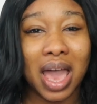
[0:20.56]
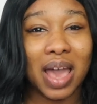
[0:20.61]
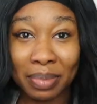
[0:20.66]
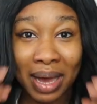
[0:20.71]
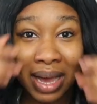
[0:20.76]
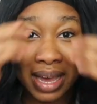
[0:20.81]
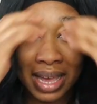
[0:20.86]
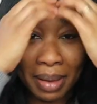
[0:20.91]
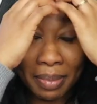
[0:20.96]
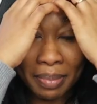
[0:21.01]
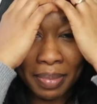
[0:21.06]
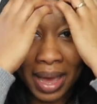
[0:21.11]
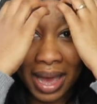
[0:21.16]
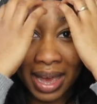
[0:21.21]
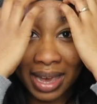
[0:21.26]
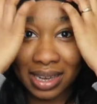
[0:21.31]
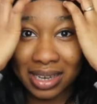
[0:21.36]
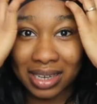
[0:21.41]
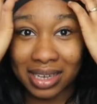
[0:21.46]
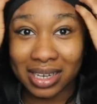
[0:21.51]
but I am
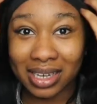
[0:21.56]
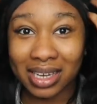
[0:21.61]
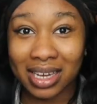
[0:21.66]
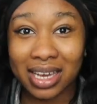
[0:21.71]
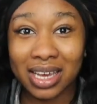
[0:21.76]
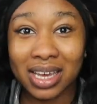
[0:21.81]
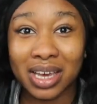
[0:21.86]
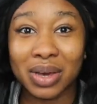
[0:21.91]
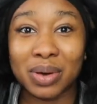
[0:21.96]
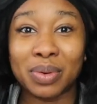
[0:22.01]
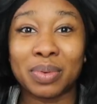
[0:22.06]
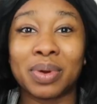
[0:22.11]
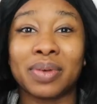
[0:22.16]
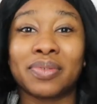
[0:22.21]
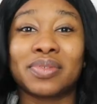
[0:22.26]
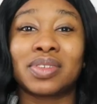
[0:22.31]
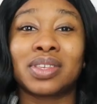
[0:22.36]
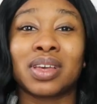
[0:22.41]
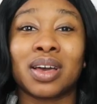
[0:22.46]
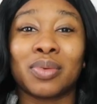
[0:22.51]
back
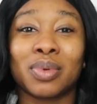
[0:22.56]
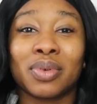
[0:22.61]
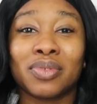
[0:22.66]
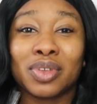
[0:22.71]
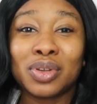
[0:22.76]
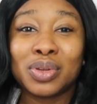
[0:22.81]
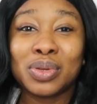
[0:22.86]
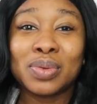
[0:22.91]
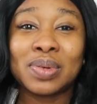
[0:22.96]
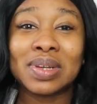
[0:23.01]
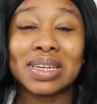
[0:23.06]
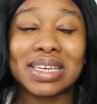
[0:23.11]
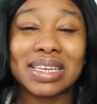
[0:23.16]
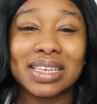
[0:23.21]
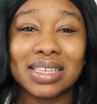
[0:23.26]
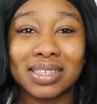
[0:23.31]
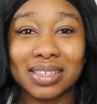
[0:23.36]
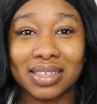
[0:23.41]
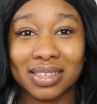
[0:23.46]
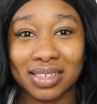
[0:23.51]
with a new
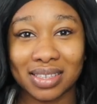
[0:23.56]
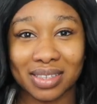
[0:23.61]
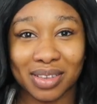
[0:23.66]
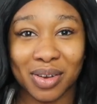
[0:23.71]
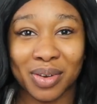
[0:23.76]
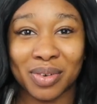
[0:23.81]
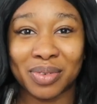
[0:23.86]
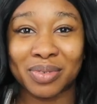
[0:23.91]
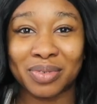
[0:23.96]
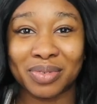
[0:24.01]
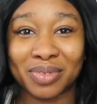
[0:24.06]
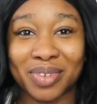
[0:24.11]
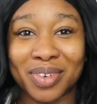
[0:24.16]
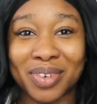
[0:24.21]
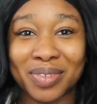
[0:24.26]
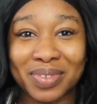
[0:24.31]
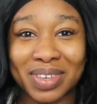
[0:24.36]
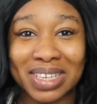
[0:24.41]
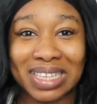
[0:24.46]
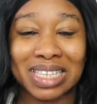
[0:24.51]
lease of
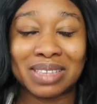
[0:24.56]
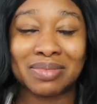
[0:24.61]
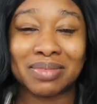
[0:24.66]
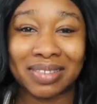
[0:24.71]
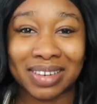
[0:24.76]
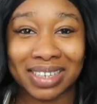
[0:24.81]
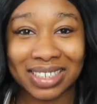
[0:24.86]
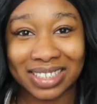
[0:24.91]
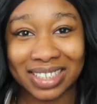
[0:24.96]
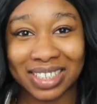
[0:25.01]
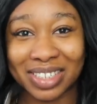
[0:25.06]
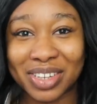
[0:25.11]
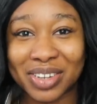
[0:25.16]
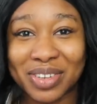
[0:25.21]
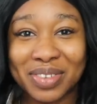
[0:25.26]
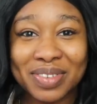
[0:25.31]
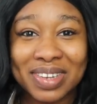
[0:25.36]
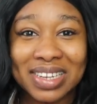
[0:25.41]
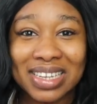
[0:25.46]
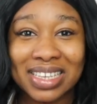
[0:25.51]
inspiration, a
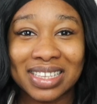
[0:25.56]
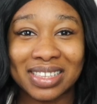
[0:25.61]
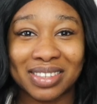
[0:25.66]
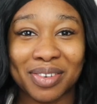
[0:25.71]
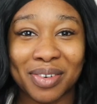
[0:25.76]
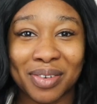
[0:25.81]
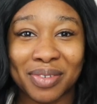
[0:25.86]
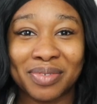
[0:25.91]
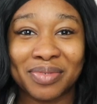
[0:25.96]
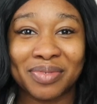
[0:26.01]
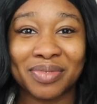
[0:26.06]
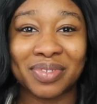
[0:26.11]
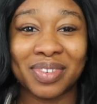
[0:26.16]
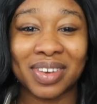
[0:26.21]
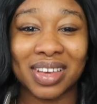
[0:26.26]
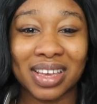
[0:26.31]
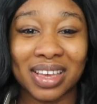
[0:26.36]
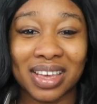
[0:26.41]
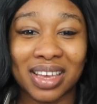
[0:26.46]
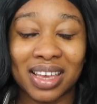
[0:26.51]
new lease of,
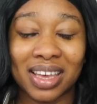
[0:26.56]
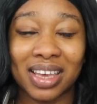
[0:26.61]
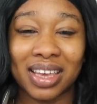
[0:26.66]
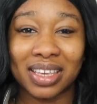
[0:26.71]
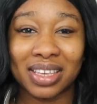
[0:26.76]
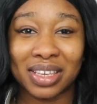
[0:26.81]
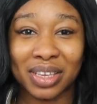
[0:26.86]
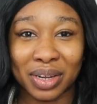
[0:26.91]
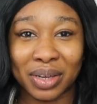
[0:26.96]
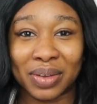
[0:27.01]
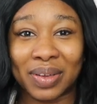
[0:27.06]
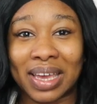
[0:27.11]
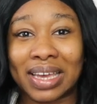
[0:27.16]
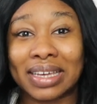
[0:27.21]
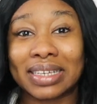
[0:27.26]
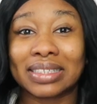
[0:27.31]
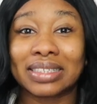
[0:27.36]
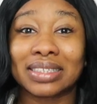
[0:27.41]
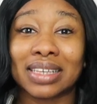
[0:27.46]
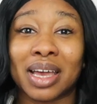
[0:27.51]
you know,
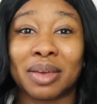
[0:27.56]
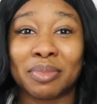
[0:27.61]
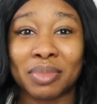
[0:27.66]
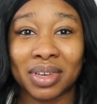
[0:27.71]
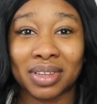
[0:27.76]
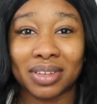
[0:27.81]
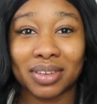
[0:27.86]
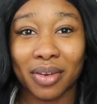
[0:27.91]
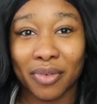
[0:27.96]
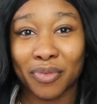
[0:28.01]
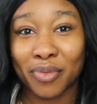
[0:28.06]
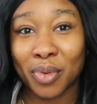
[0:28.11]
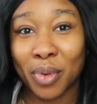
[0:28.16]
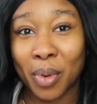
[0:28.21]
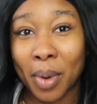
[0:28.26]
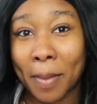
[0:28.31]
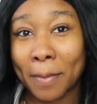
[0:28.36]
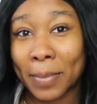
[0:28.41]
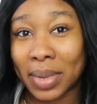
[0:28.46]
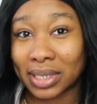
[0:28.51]
excitement
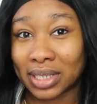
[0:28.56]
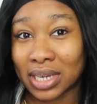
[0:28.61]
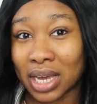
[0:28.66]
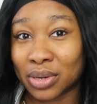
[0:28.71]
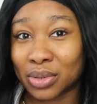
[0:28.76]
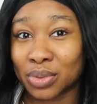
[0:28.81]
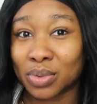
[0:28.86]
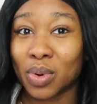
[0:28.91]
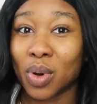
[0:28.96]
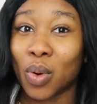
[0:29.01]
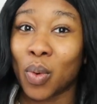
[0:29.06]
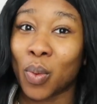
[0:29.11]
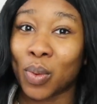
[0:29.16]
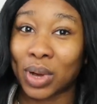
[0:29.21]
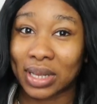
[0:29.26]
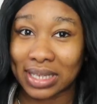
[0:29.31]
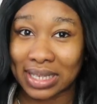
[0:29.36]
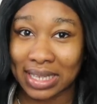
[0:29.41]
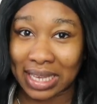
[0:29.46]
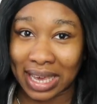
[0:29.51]
for my channel.
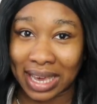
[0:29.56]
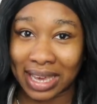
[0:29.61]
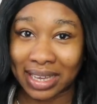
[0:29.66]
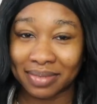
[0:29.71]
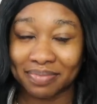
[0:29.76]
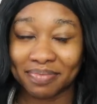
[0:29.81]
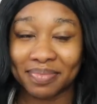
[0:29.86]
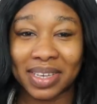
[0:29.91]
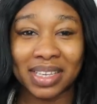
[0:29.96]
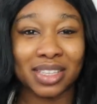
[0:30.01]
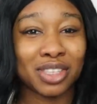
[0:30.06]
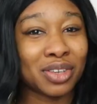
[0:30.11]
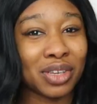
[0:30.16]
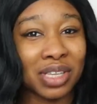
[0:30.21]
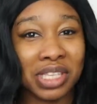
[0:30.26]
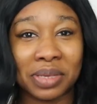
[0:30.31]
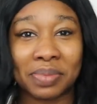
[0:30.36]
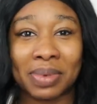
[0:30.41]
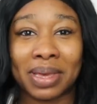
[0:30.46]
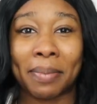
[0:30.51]
Once again, it's
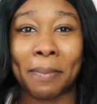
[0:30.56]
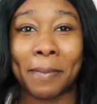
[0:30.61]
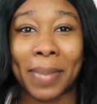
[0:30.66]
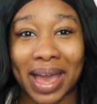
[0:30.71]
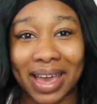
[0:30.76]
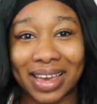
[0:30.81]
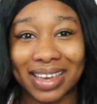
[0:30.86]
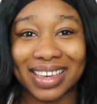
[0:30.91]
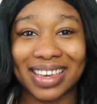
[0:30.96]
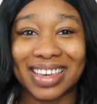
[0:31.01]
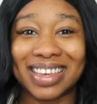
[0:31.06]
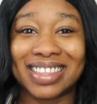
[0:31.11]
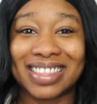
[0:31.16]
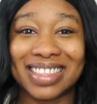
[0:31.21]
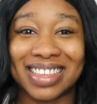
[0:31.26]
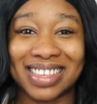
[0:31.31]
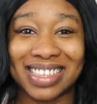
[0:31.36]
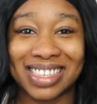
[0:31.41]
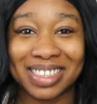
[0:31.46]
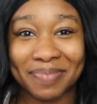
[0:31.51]
good to be back
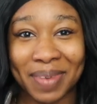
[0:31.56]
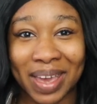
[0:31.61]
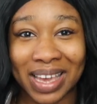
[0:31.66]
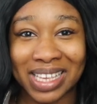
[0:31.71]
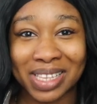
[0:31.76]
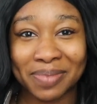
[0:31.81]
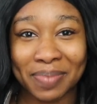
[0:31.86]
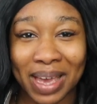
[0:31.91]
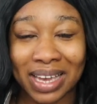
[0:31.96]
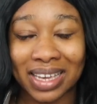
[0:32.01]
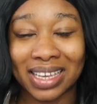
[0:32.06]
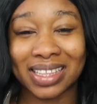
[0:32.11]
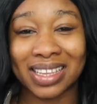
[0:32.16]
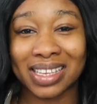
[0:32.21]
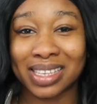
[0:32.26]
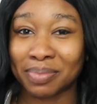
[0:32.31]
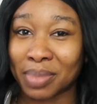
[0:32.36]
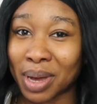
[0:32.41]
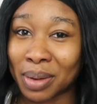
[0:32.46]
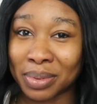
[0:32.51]
in this space, back in
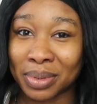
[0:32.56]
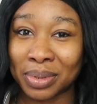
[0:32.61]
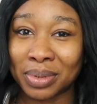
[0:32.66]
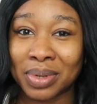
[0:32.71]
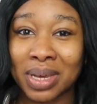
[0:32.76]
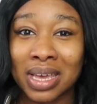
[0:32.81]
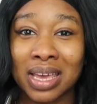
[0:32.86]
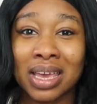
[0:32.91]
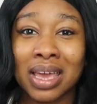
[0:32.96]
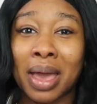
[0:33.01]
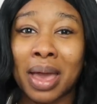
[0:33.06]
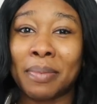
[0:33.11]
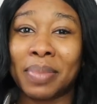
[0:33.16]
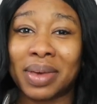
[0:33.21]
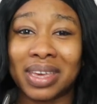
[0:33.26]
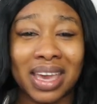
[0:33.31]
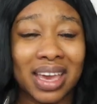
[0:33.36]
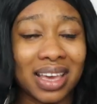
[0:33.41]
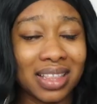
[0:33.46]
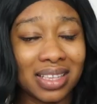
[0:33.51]
this bubble.
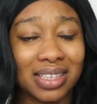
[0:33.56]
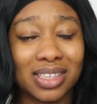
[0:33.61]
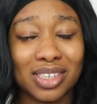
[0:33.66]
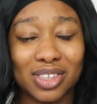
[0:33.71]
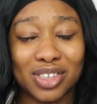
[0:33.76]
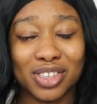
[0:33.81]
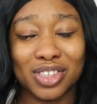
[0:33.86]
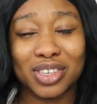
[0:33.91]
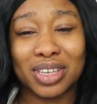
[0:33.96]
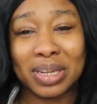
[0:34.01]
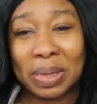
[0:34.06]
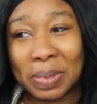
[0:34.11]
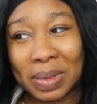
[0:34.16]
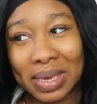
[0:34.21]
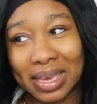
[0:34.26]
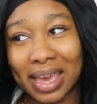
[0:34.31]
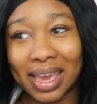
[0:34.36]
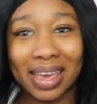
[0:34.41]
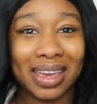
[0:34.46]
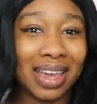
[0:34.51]
But yeah, this is just gonna
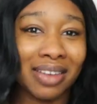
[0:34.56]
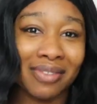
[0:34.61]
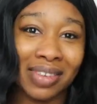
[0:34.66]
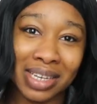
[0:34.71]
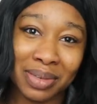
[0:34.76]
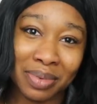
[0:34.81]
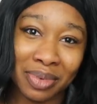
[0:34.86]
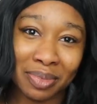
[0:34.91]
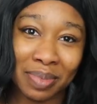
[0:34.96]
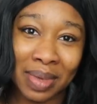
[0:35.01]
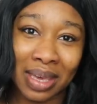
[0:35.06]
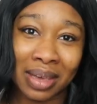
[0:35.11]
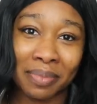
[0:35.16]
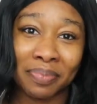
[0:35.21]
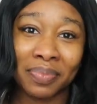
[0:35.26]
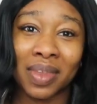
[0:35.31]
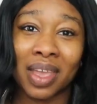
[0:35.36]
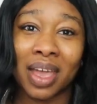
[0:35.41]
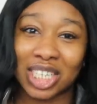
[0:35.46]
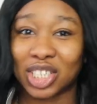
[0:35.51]
be a get ready with me,
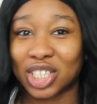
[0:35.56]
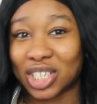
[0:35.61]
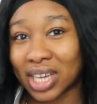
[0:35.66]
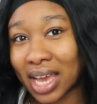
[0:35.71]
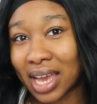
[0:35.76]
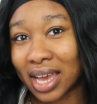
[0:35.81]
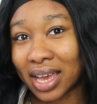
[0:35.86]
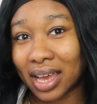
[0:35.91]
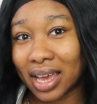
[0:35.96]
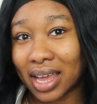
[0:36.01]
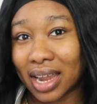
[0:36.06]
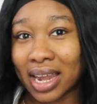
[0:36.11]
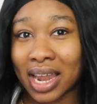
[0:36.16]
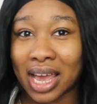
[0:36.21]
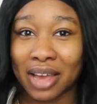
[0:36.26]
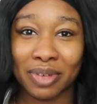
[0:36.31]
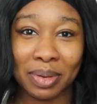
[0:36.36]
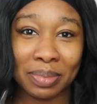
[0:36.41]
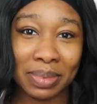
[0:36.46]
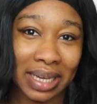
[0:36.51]
chit chat,
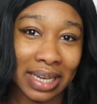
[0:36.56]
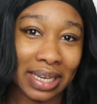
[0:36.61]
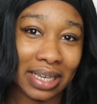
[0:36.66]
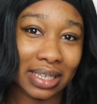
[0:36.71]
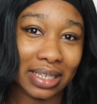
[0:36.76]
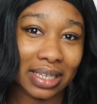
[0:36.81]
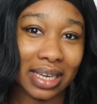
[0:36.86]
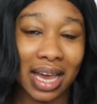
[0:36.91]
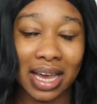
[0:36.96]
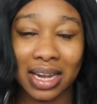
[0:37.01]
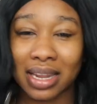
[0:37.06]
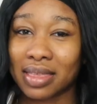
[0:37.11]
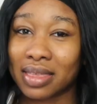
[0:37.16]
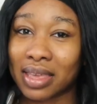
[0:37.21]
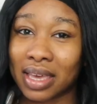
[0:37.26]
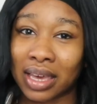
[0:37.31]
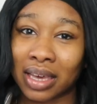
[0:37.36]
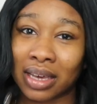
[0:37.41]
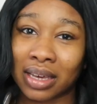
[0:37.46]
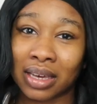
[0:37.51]
life update kind of
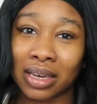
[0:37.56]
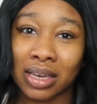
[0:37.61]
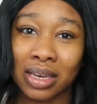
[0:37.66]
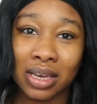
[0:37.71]
thing.